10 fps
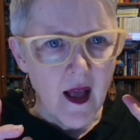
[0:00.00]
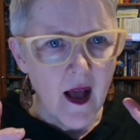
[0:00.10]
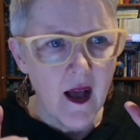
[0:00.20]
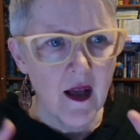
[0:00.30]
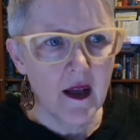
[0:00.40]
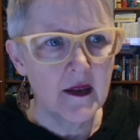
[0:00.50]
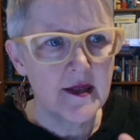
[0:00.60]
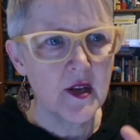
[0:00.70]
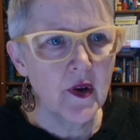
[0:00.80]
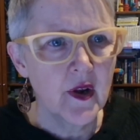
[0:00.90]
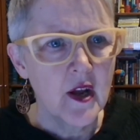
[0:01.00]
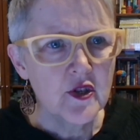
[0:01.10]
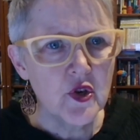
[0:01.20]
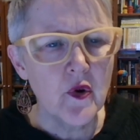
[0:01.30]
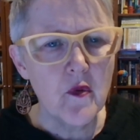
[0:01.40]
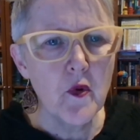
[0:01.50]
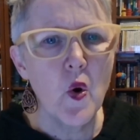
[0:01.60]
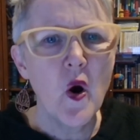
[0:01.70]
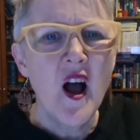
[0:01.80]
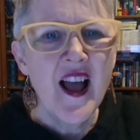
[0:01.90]
Uh, so, two or
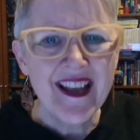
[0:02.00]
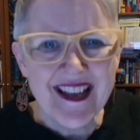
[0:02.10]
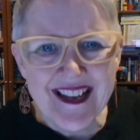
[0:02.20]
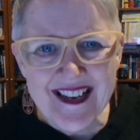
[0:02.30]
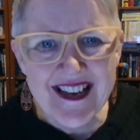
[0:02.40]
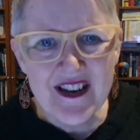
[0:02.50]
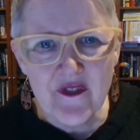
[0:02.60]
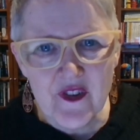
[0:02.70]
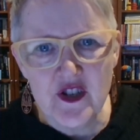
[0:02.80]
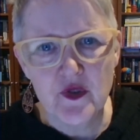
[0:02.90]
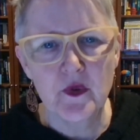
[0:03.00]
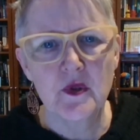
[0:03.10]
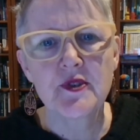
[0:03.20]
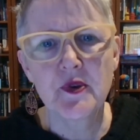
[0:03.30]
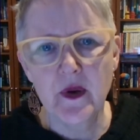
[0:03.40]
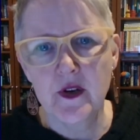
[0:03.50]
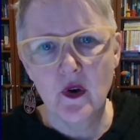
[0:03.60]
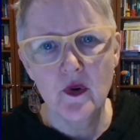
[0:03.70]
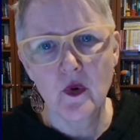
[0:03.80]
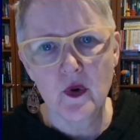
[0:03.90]
more individuals who are
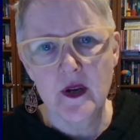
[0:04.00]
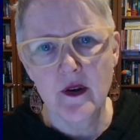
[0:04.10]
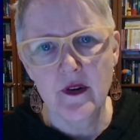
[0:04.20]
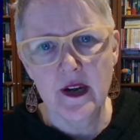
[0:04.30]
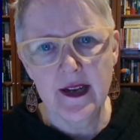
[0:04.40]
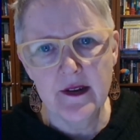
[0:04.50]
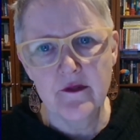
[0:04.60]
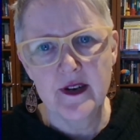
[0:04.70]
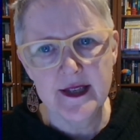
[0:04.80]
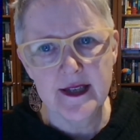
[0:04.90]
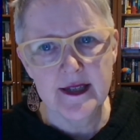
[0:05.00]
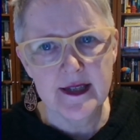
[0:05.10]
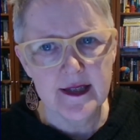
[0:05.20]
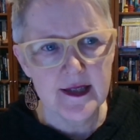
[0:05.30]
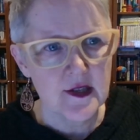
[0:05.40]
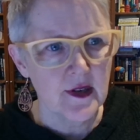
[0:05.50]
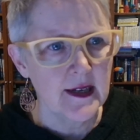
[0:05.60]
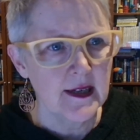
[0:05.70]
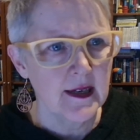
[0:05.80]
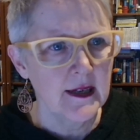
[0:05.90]
not ordinarily resident in
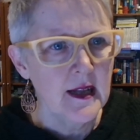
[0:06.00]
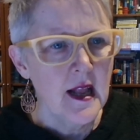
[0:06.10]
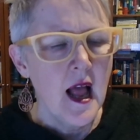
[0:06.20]
Australia,